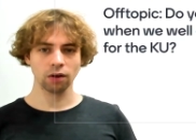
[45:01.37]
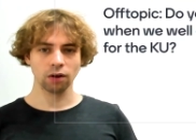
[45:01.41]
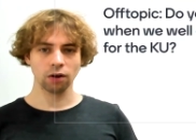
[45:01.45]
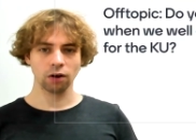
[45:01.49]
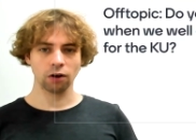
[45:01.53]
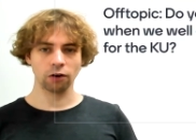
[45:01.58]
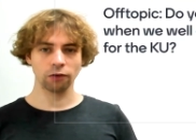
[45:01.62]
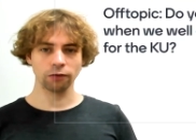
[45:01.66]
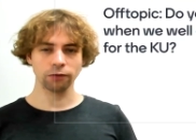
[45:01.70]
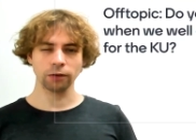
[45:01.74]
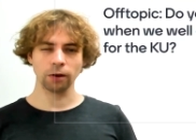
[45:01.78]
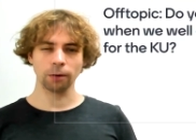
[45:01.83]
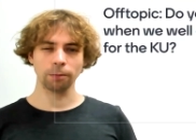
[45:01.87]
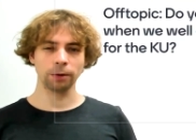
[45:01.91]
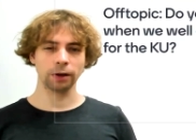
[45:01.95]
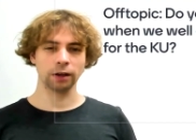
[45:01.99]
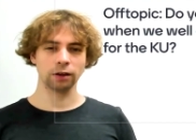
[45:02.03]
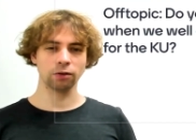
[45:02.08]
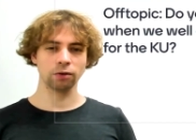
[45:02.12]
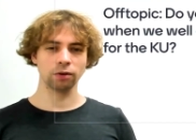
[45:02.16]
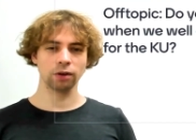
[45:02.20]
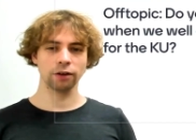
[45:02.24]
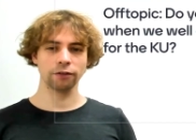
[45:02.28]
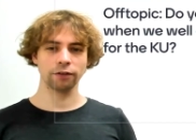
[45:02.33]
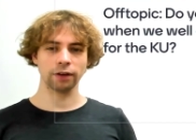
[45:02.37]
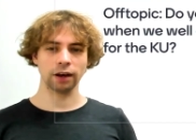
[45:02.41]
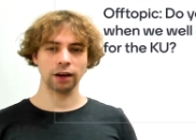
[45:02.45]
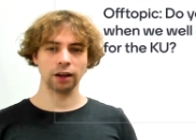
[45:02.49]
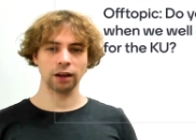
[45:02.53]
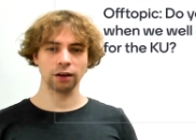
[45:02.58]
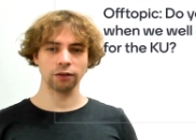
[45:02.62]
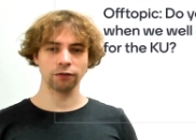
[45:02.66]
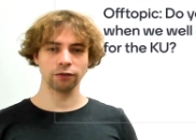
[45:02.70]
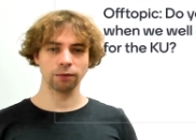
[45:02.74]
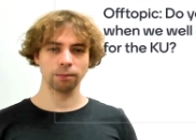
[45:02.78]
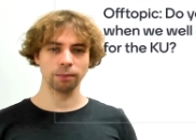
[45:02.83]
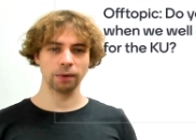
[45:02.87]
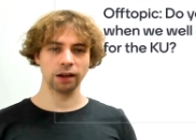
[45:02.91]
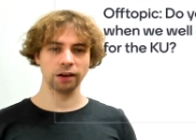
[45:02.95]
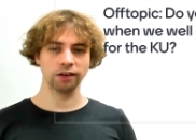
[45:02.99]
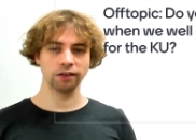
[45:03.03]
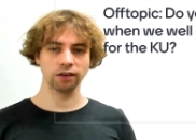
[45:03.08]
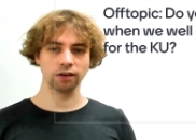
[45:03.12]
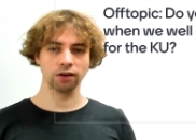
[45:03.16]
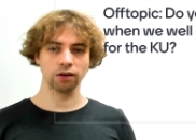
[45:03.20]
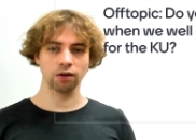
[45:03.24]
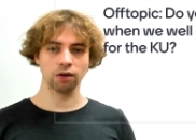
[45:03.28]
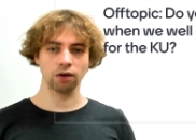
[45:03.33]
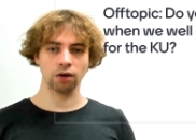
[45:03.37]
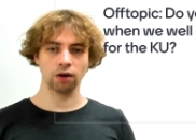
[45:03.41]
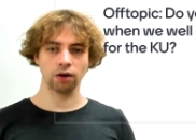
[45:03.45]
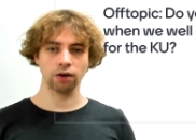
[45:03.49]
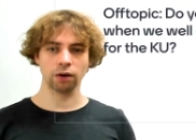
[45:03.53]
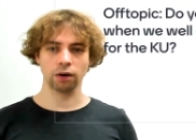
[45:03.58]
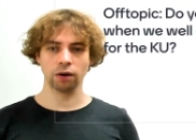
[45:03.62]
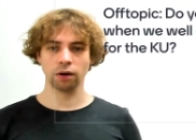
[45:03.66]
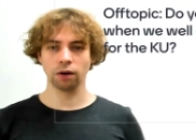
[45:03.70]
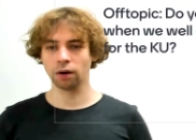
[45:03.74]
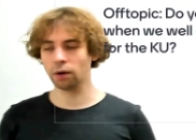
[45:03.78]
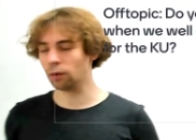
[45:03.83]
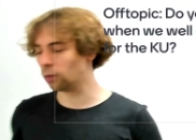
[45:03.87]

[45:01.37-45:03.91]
Off topic, do you have any information on